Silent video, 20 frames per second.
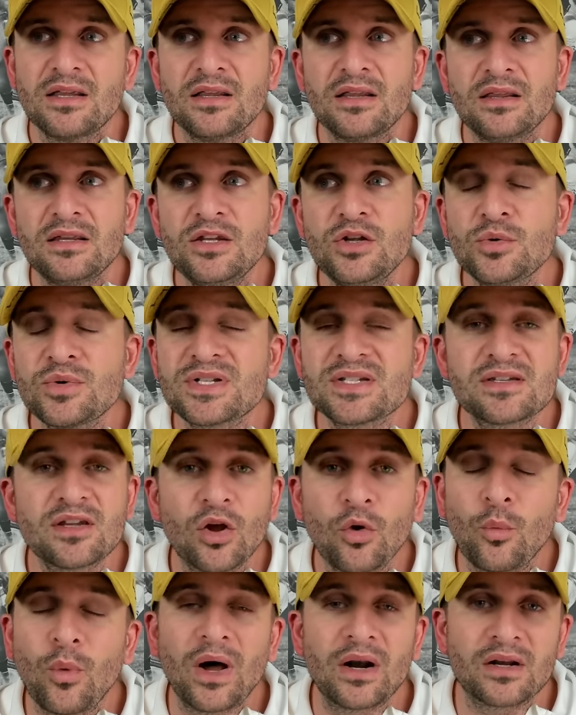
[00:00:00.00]
You
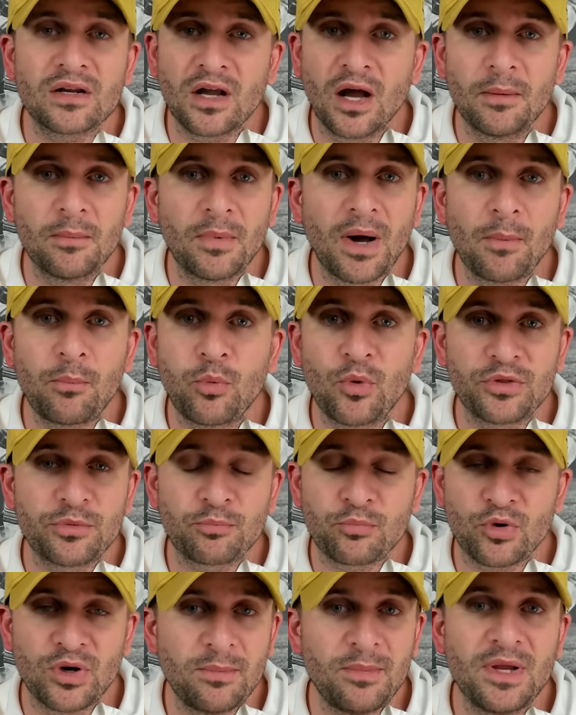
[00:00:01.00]
still want to come up with
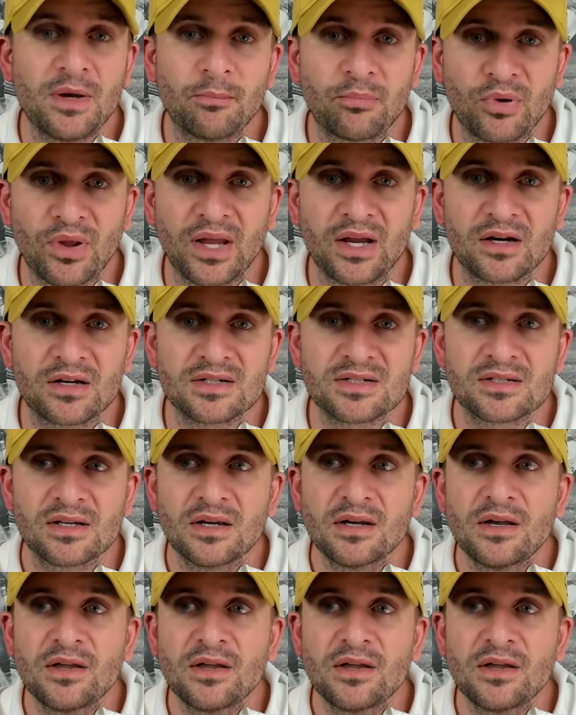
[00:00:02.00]
premium players.